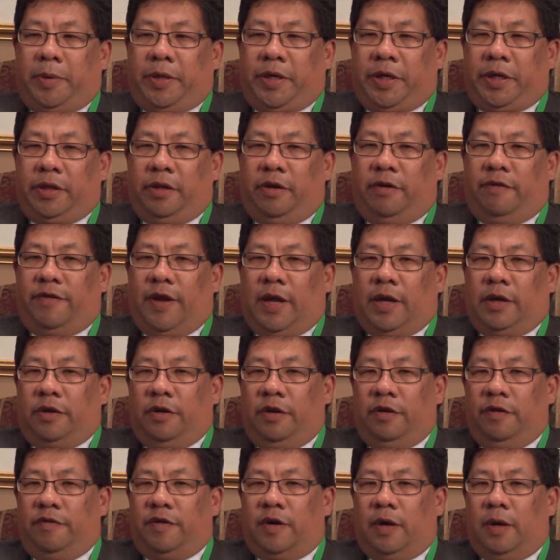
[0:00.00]
particular
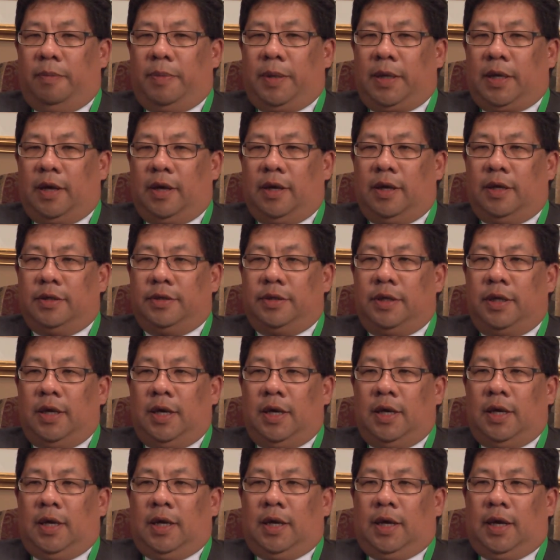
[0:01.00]
Vancouver, because
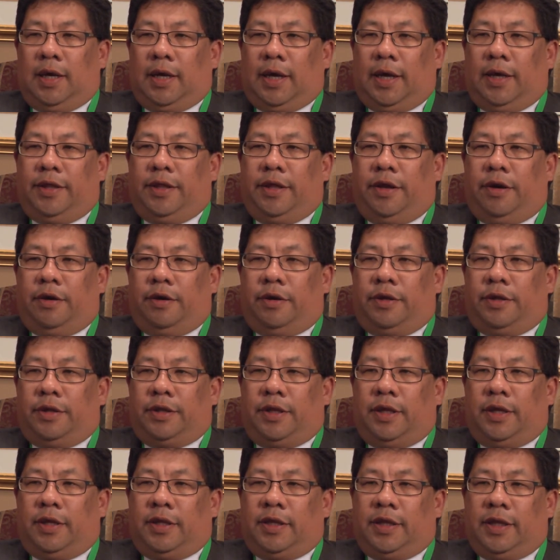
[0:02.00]
again, they're
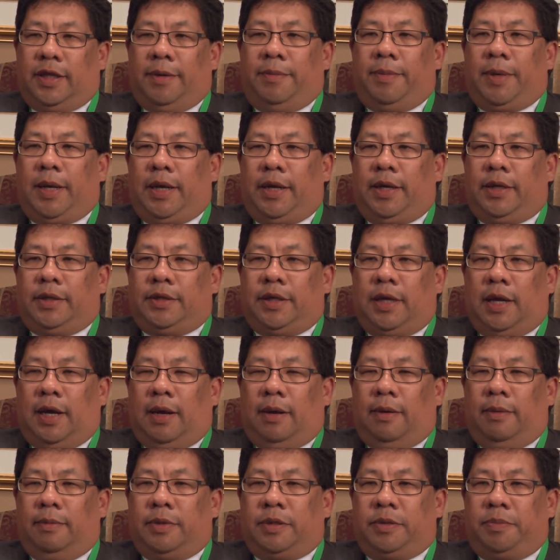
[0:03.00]
the limited
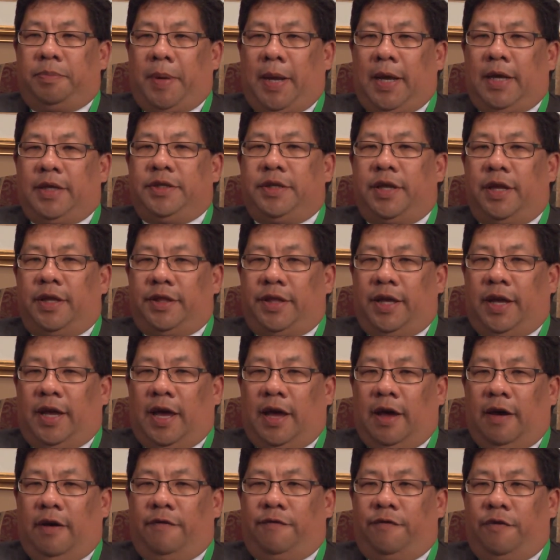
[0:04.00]
um, space that they
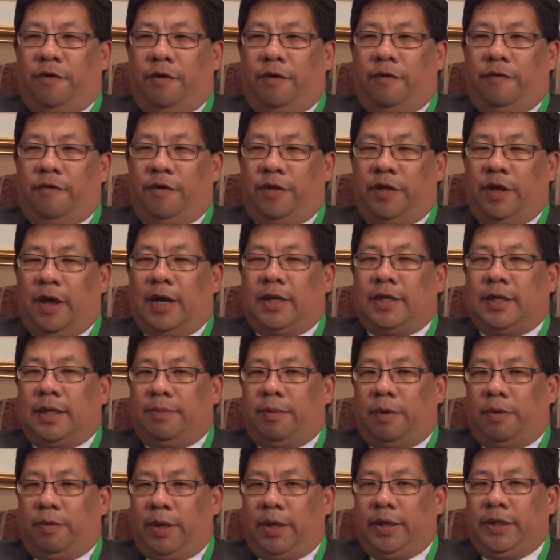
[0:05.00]
have for, for that
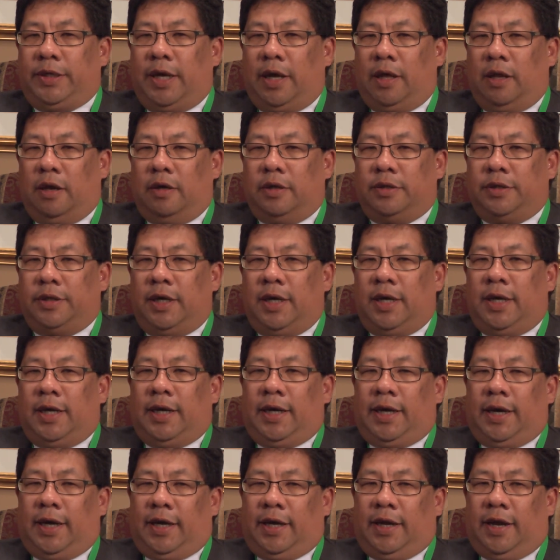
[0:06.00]
type of retailers.
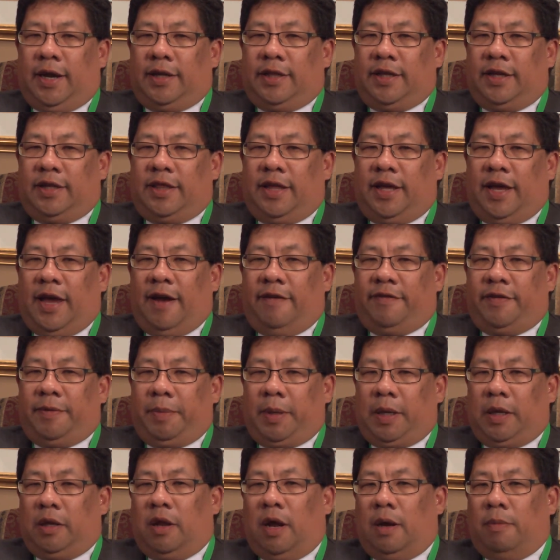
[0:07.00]
And I think they have to
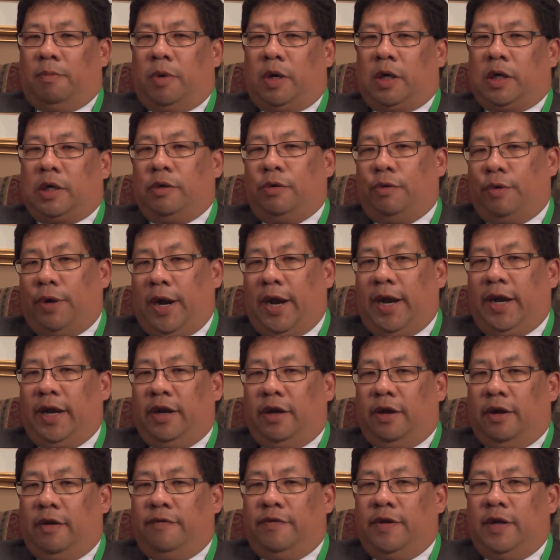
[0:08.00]
be a lot more
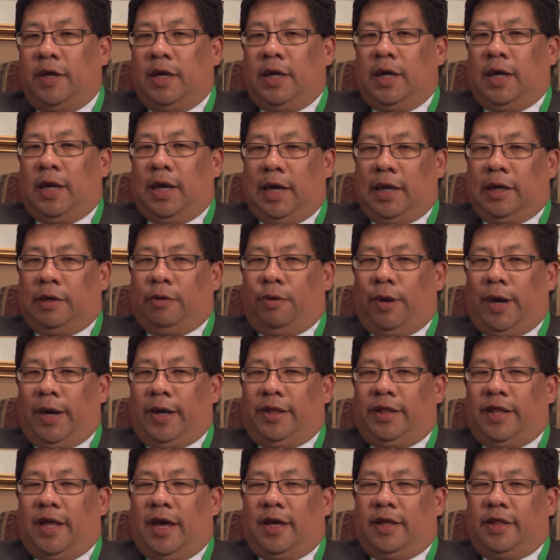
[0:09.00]
creative in
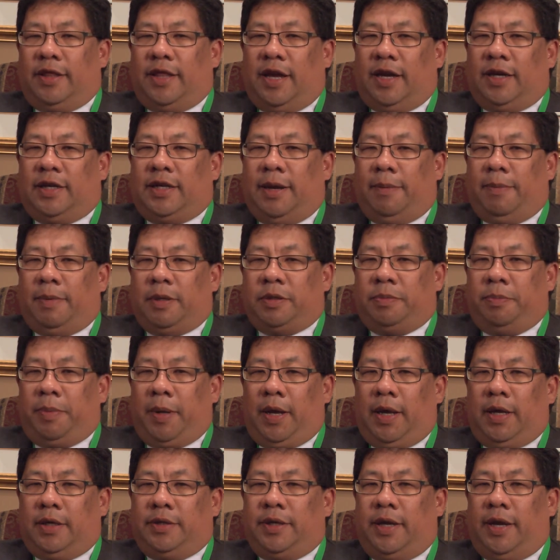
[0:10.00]
creating that, that type of
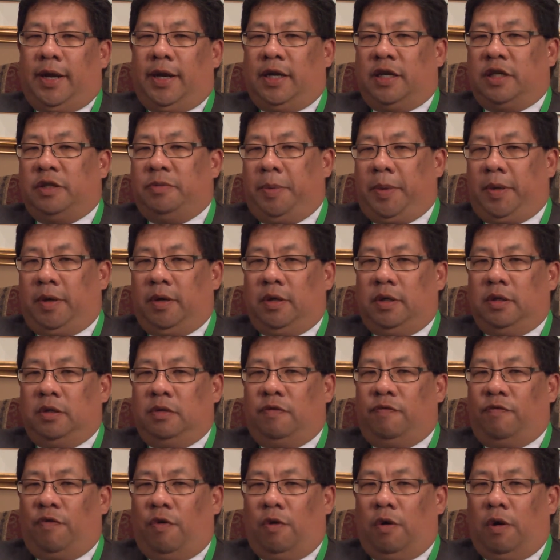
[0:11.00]
space and
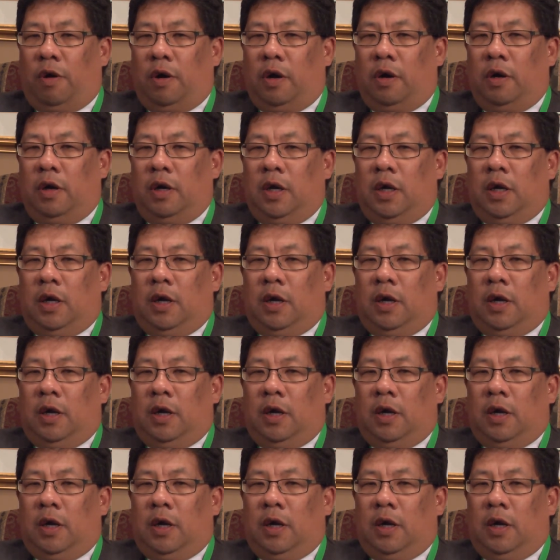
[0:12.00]
experience for,